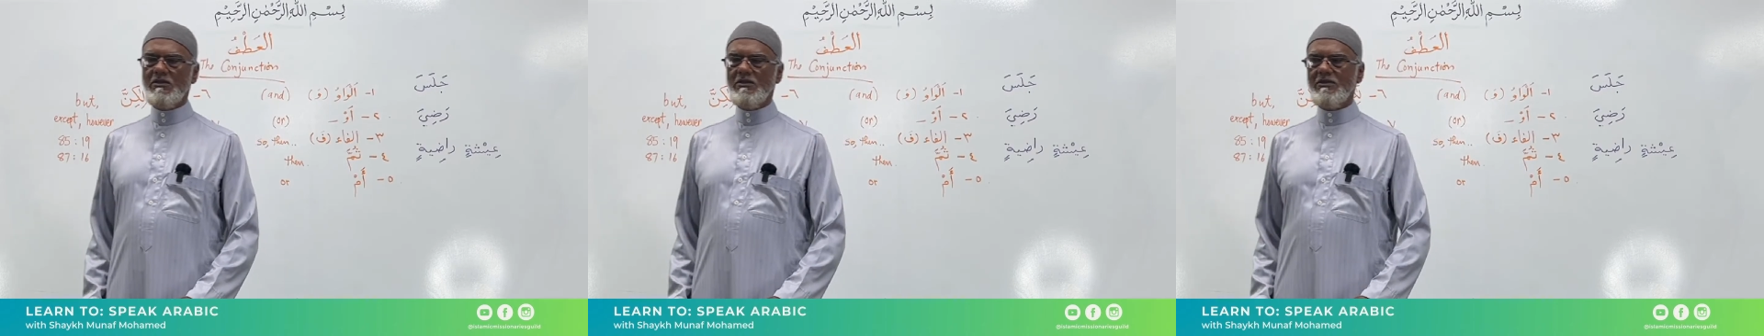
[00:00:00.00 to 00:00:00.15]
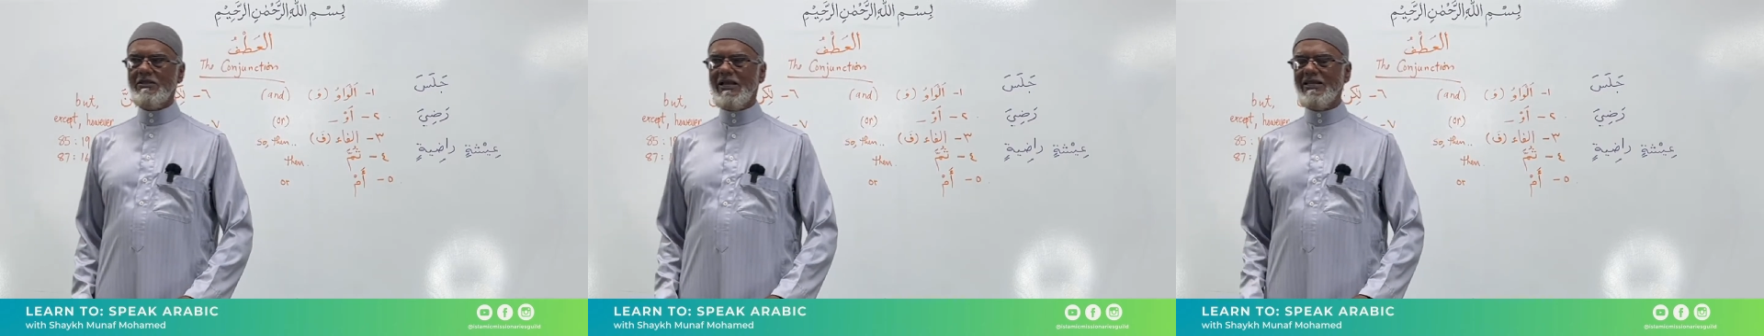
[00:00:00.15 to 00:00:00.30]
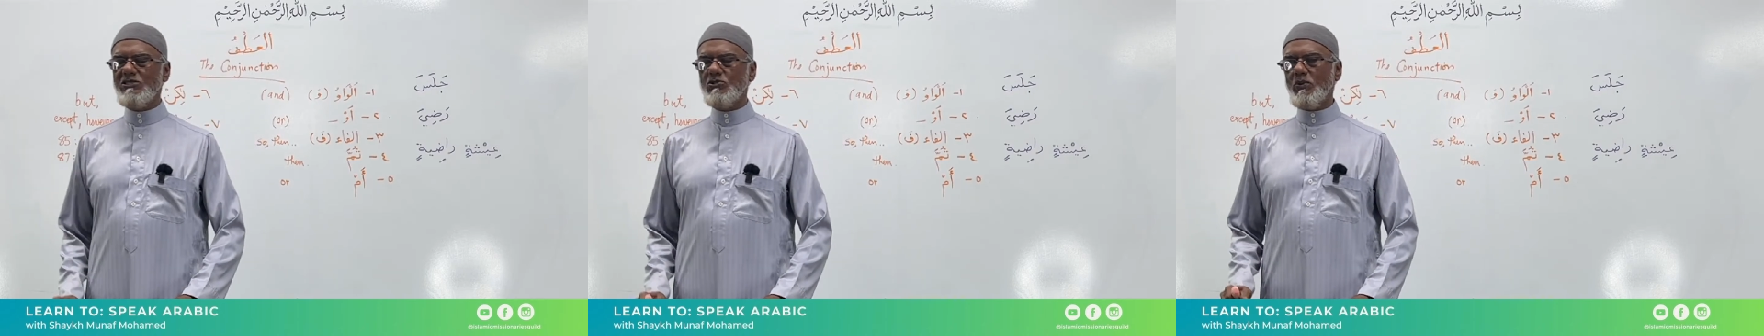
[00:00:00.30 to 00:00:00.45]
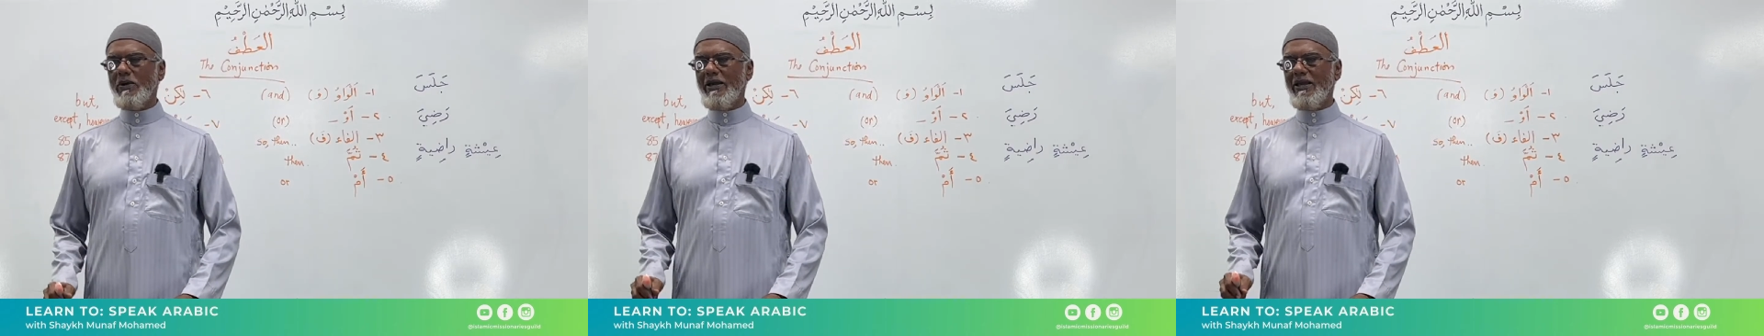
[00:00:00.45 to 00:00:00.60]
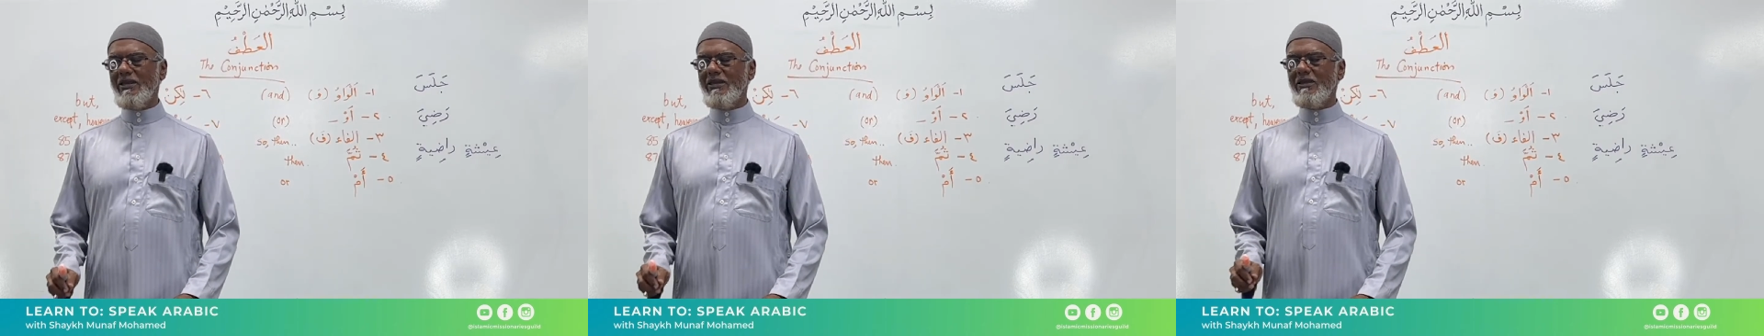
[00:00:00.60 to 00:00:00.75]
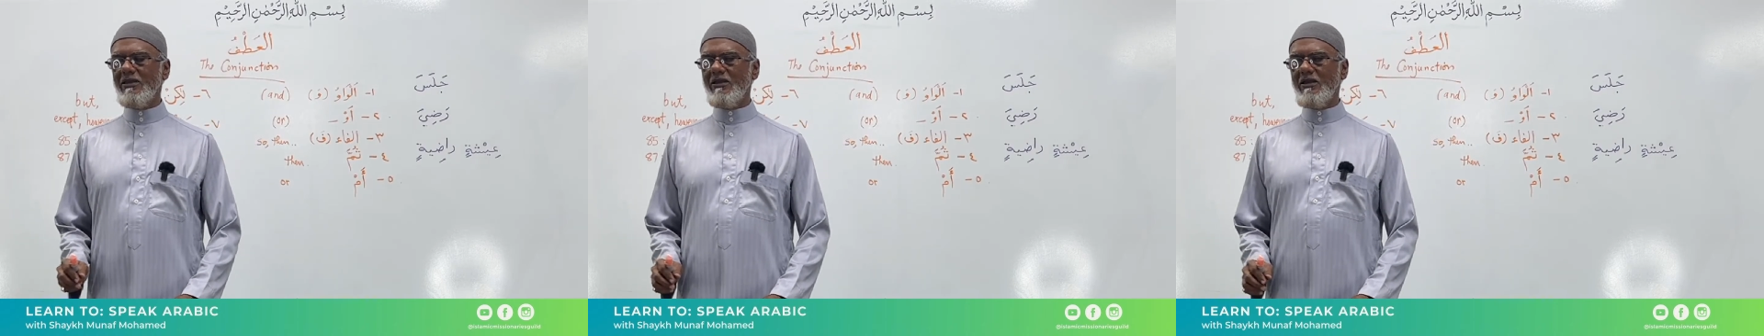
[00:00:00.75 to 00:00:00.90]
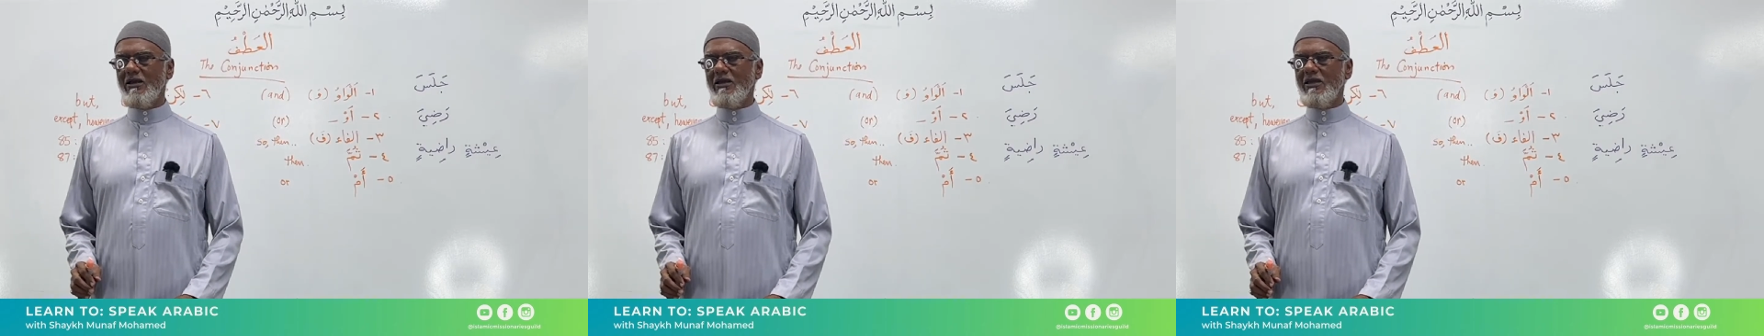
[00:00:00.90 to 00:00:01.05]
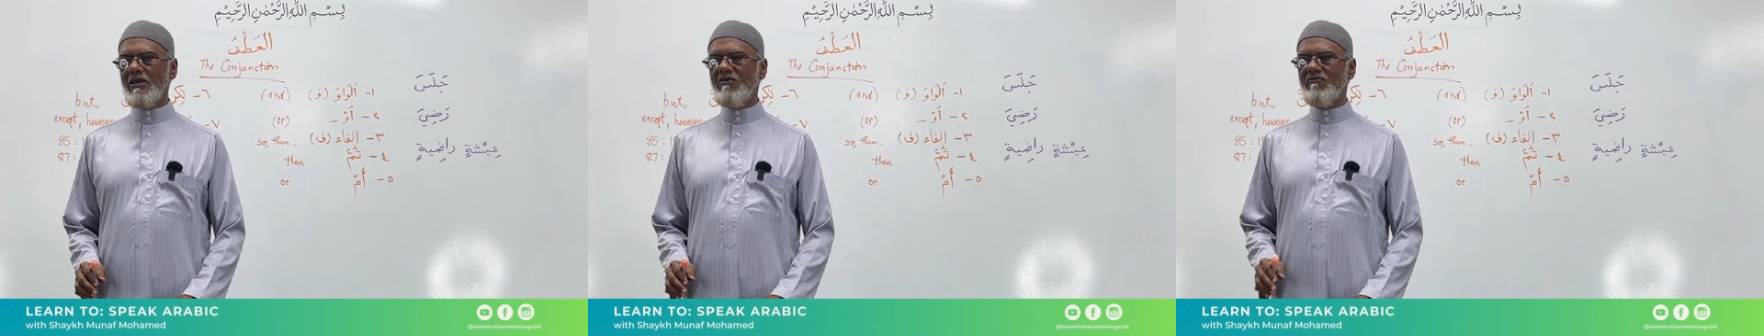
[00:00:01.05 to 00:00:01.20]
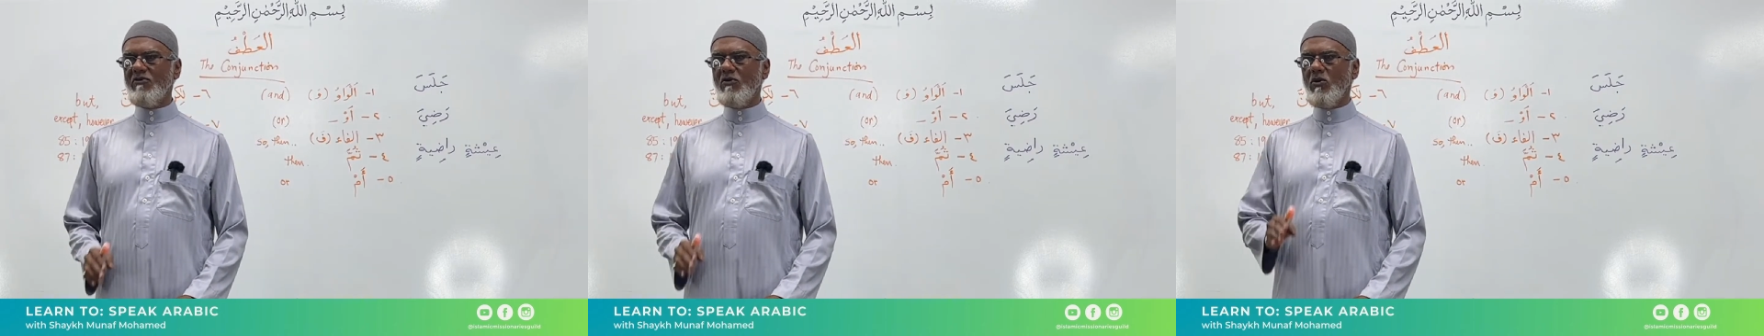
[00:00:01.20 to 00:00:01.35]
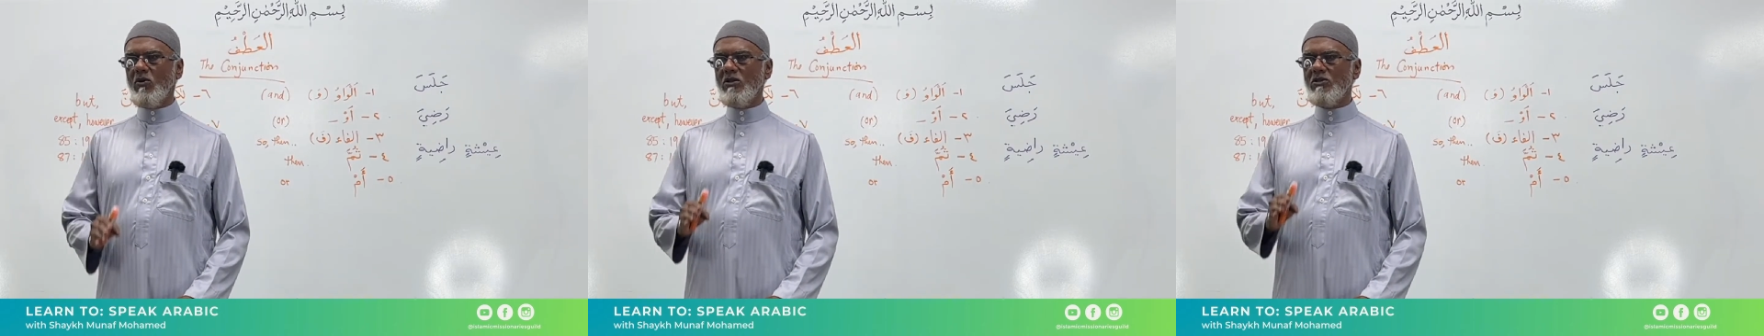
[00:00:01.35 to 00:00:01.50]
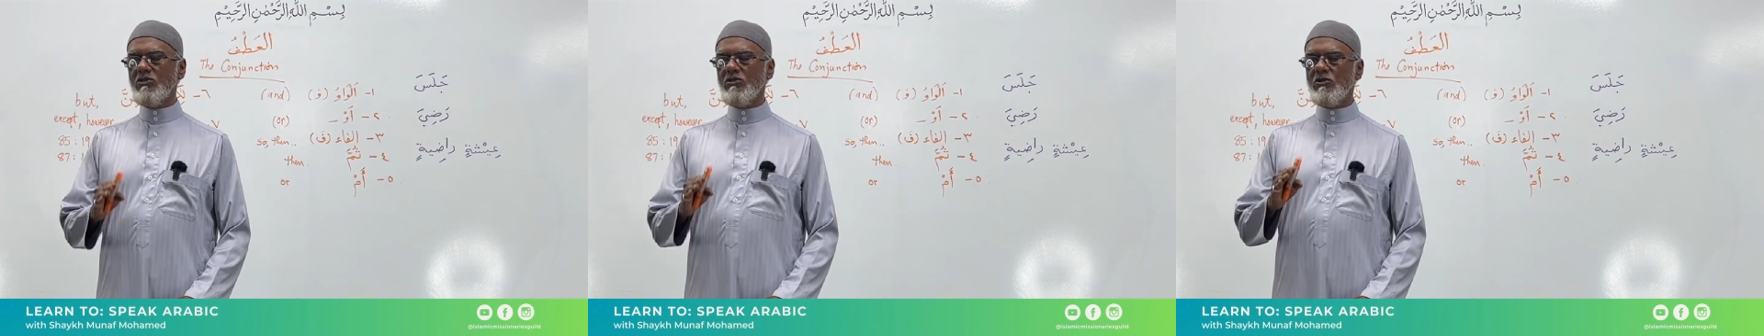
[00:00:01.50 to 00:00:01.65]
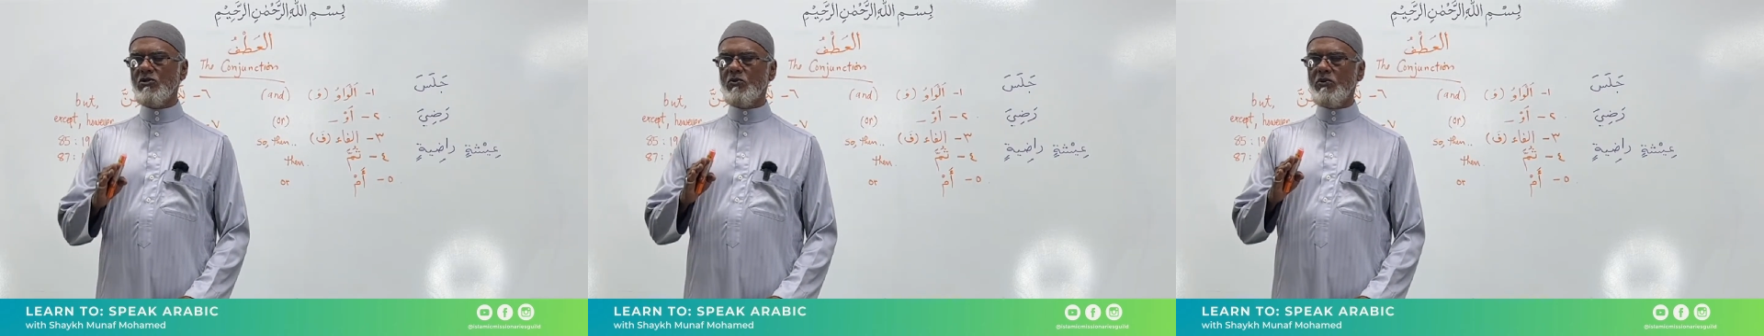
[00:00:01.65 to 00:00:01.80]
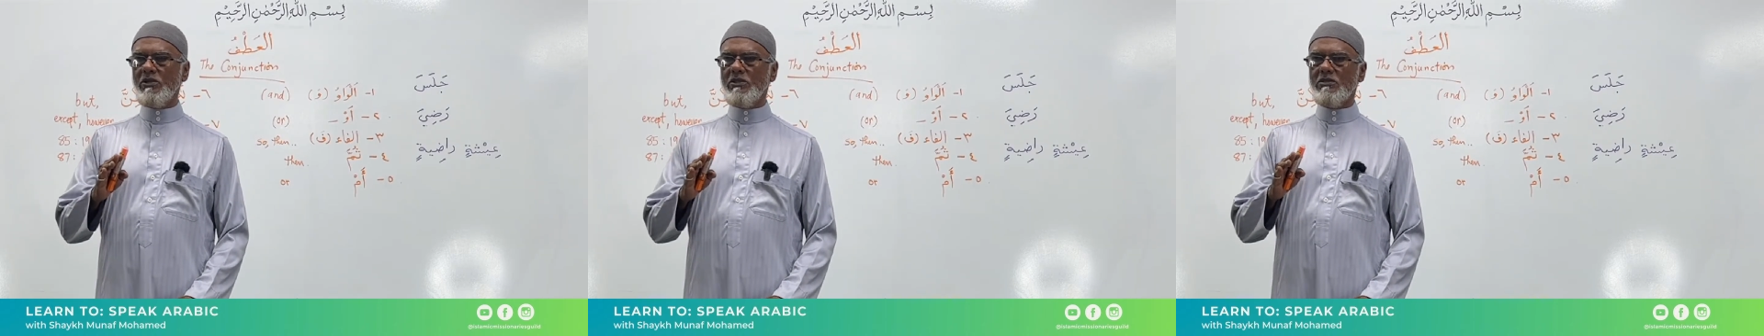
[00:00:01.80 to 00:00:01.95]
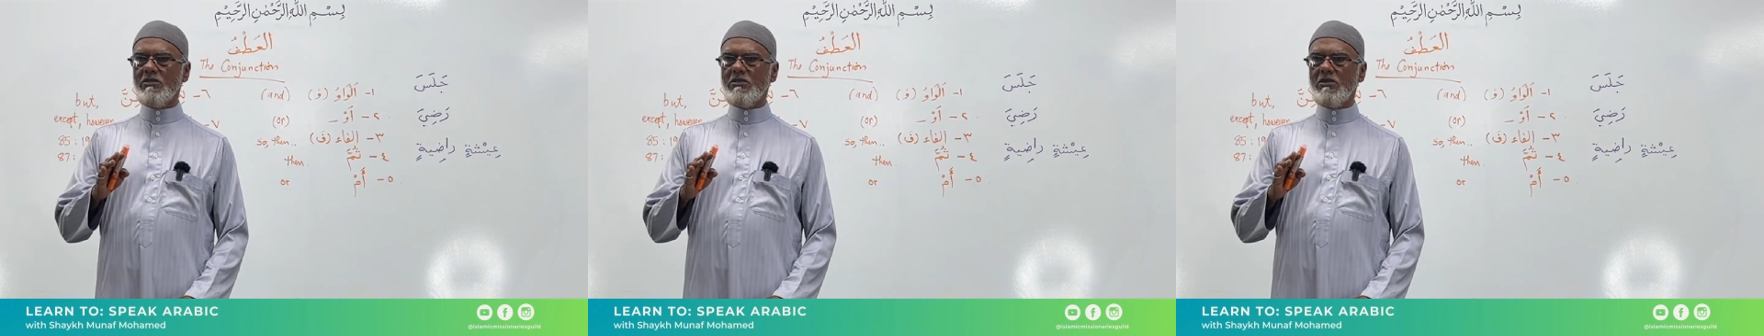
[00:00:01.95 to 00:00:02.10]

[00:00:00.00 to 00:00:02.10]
that's why if you want to do it